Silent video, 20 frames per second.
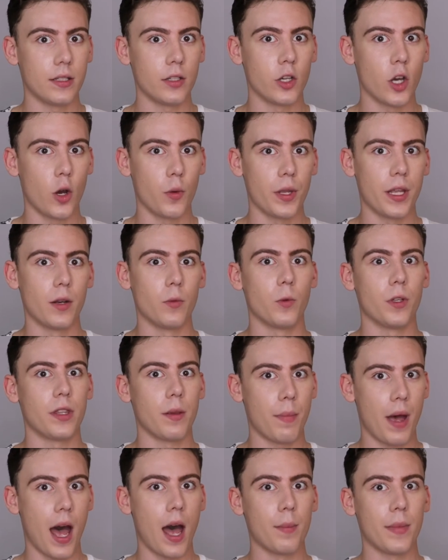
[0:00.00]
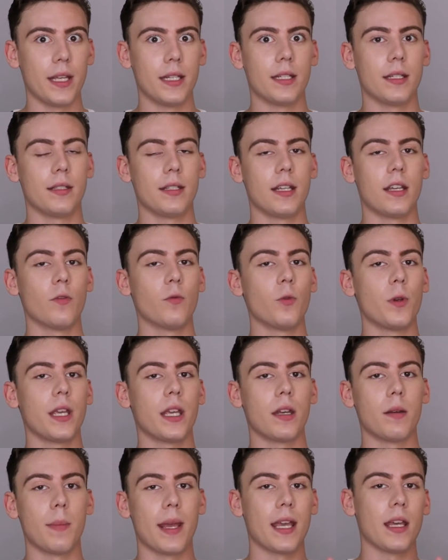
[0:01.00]
need to go in with the pomade to see if
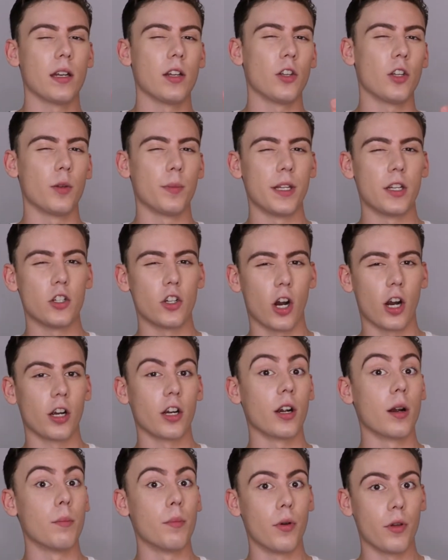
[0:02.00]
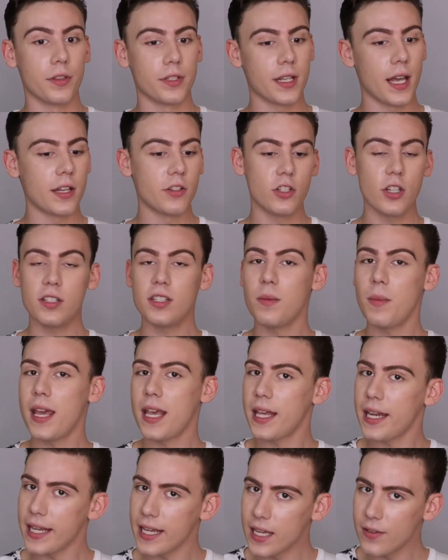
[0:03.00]
we can make it a little bit darker on both sides, just to
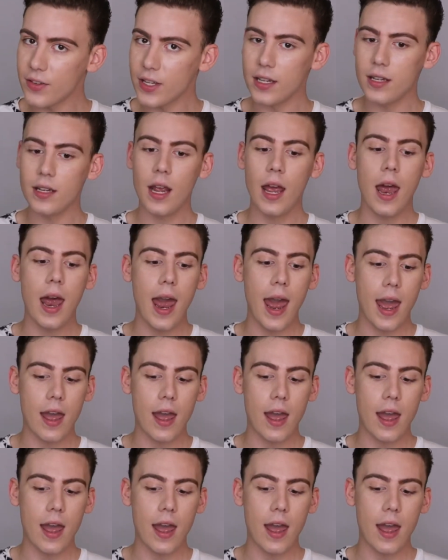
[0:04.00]
make it even,